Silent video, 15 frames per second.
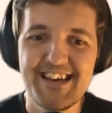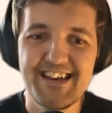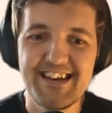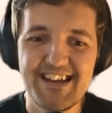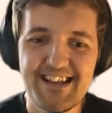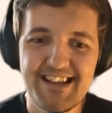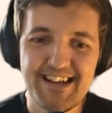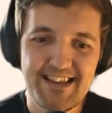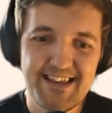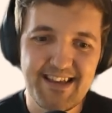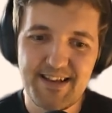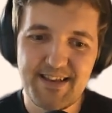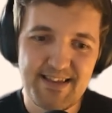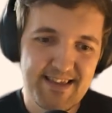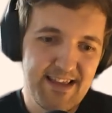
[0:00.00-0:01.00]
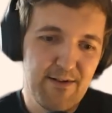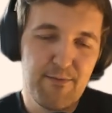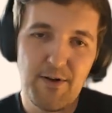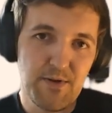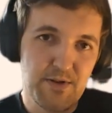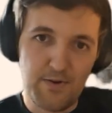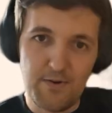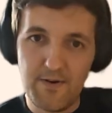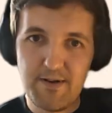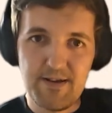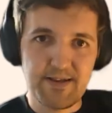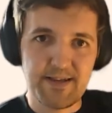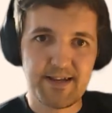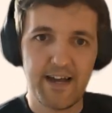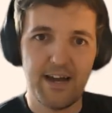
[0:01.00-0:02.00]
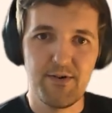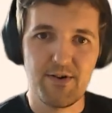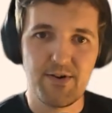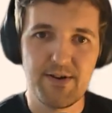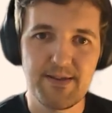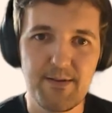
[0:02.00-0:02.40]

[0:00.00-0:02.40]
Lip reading: in that case, that value is going to skyrocket.